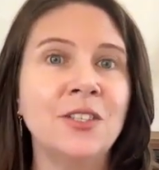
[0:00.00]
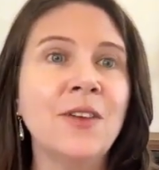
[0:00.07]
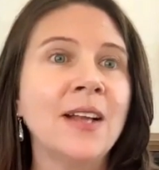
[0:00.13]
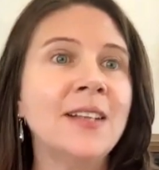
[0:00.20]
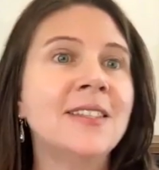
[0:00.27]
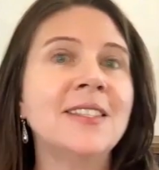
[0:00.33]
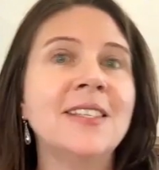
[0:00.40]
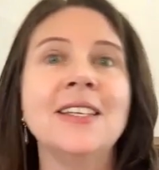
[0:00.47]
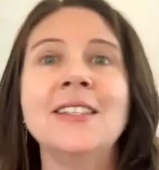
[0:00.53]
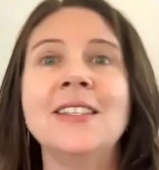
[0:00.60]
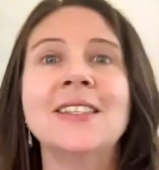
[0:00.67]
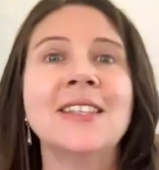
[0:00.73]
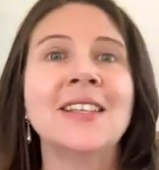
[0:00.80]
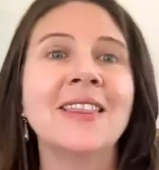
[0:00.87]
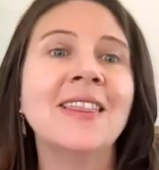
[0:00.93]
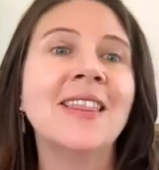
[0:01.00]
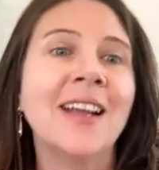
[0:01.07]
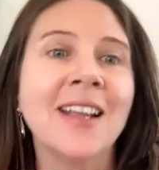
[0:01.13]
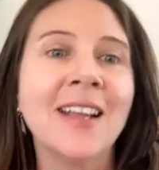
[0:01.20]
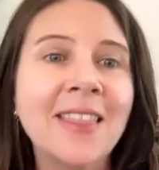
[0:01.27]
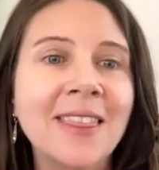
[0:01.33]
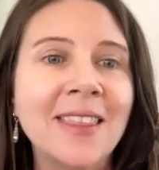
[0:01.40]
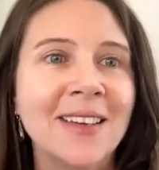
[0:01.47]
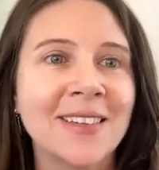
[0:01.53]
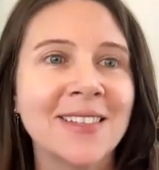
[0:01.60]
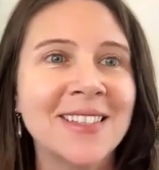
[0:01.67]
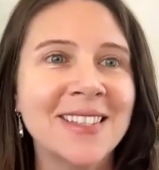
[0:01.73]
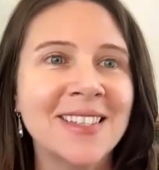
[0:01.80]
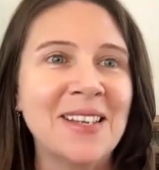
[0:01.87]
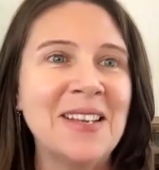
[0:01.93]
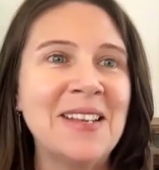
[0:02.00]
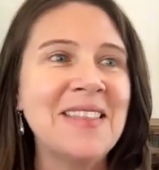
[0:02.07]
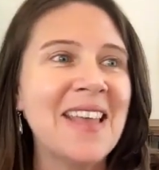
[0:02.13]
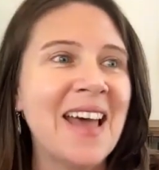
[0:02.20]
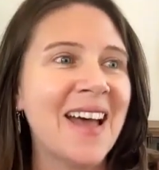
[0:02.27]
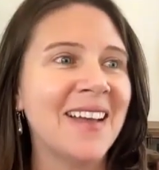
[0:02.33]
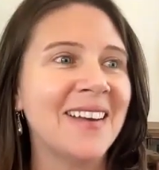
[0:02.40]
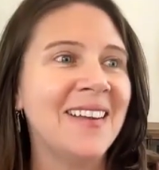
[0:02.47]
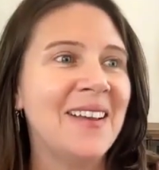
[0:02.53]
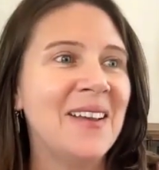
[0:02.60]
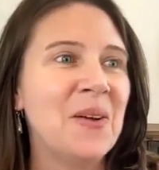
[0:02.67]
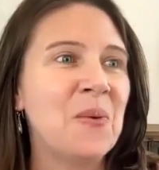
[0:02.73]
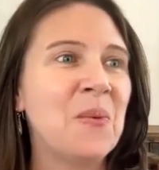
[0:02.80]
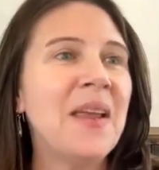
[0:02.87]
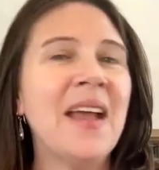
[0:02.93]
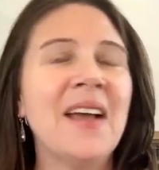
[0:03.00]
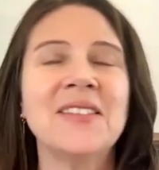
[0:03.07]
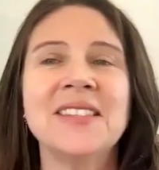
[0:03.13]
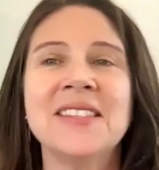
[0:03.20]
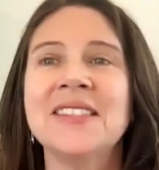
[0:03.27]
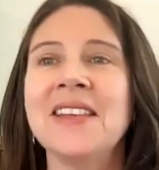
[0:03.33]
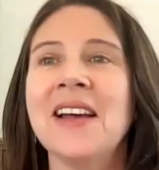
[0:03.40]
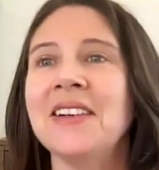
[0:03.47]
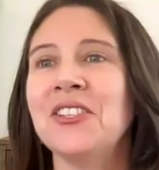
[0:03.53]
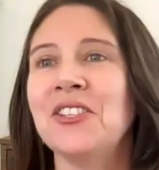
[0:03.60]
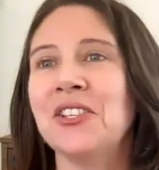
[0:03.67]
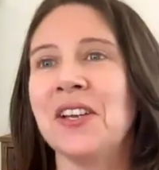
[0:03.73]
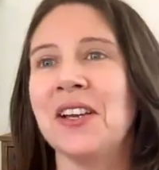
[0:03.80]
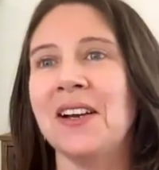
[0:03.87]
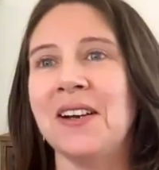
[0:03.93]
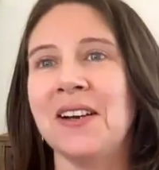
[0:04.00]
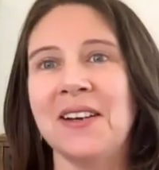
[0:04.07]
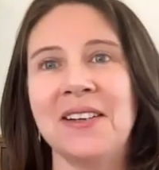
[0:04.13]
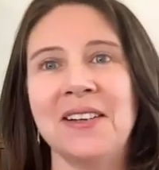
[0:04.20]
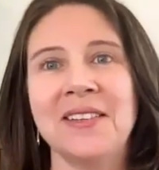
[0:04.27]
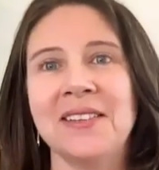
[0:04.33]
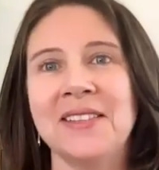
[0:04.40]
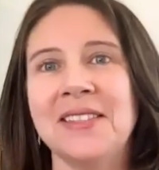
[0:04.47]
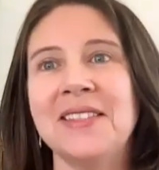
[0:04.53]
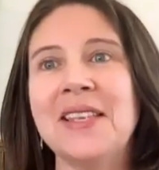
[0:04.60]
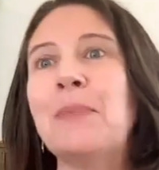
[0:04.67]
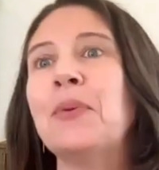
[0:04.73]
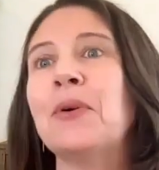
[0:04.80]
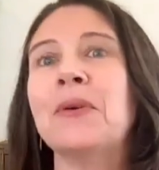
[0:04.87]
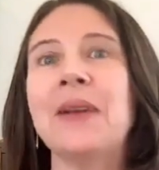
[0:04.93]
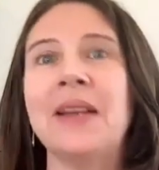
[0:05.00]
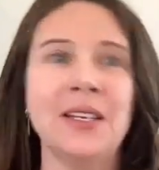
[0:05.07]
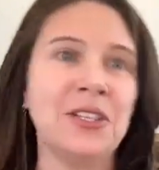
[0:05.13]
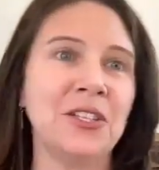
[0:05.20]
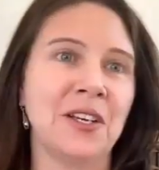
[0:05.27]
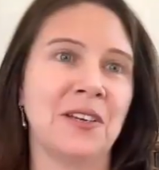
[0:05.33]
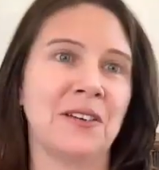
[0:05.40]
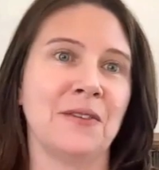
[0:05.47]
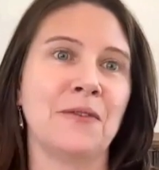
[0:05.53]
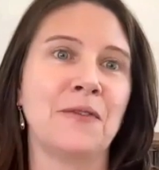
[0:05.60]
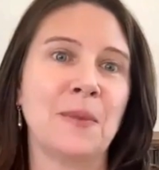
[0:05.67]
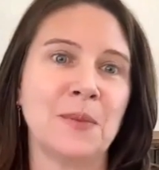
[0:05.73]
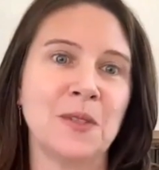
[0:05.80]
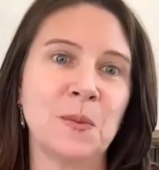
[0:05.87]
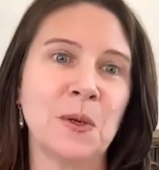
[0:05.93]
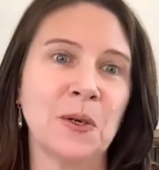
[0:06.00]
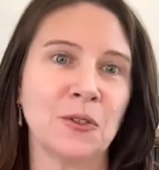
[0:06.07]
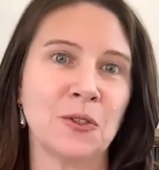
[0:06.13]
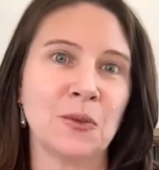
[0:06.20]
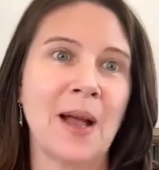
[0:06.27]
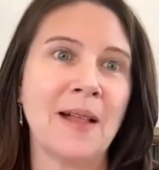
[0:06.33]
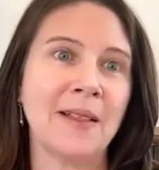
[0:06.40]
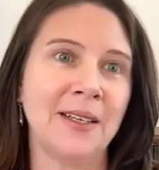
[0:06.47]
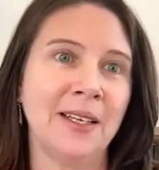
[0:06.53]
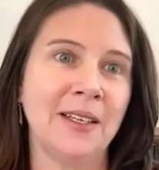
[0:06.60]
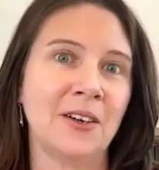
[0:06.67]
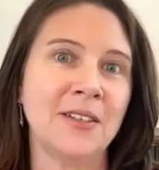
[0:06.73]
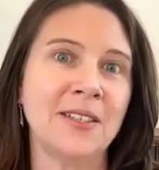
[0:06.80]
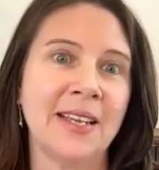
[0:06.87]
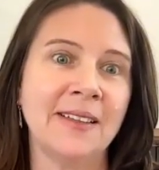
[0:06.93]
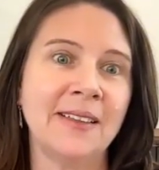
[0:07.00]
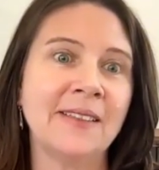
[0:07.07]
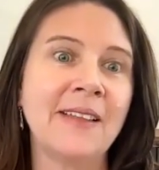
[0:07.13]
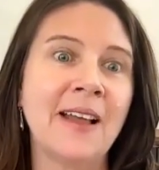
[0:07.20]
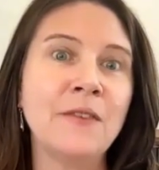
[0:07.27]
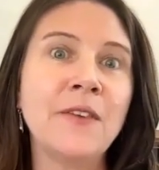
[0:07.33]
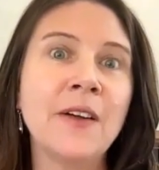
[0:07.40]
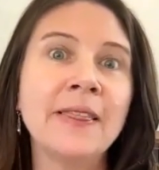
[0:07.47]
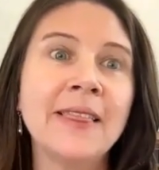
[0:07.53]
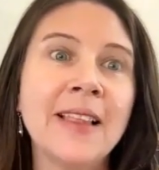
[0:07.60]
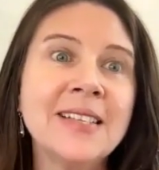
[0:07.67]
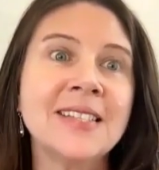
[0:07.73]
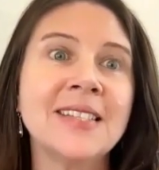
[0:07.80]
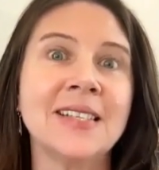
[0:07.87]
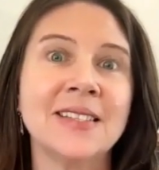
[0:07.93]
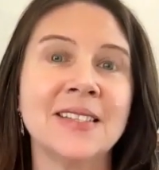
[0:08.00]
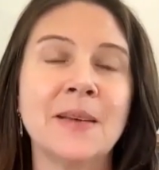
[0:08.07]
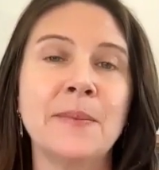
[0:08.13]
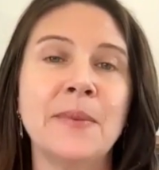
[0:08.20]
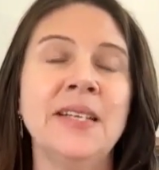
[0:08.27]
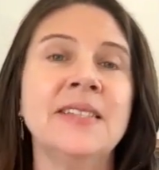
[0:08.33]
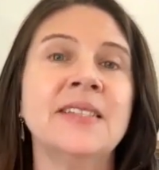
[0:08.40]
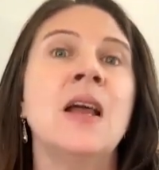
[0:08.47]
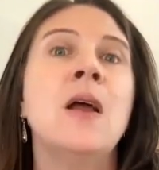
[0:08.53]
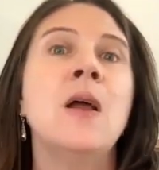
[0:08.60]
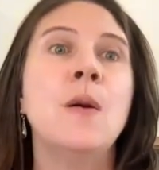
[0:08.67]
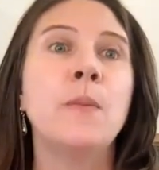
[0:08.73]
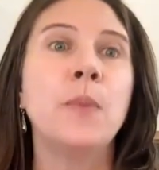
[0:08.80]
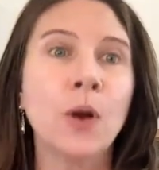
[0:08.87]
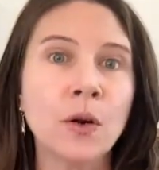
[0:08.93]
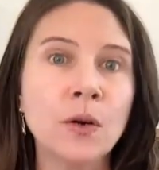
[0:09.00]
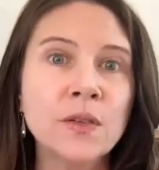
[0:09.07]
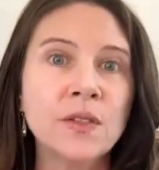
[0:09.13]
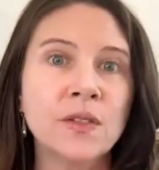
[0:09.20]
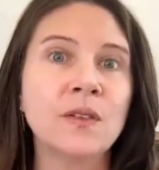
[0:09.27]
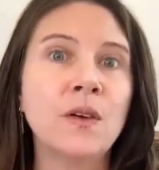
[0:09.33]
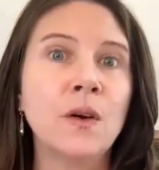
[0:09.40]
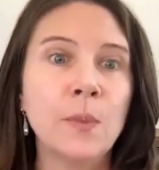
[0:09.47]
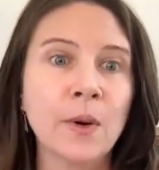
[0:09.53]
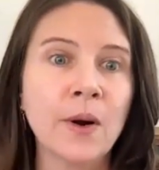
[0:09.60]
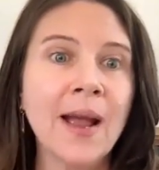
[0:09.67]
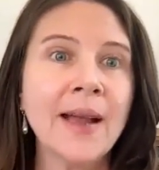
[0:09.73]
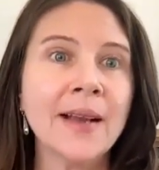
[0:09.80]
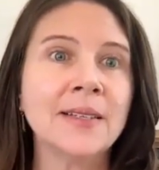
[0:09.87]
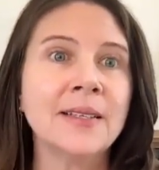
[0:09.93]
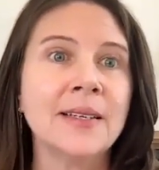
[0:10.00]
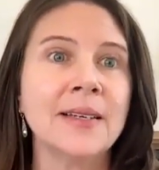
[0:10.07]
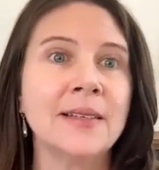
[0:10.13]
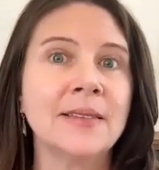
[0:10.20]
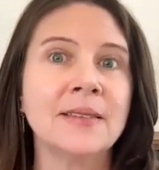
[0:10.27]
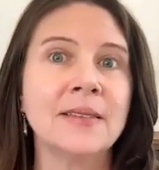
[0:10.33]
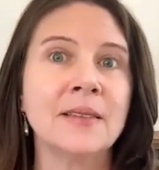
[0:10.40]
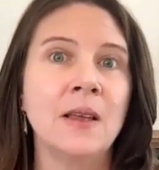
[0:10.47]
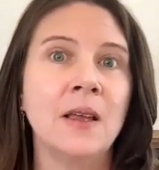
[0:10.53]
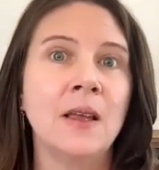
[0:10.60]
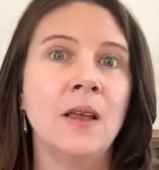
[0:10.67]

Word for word: The United States isn't like this, in that we have such a separation from spirituality in our daily life, unless that's somebody's personal practice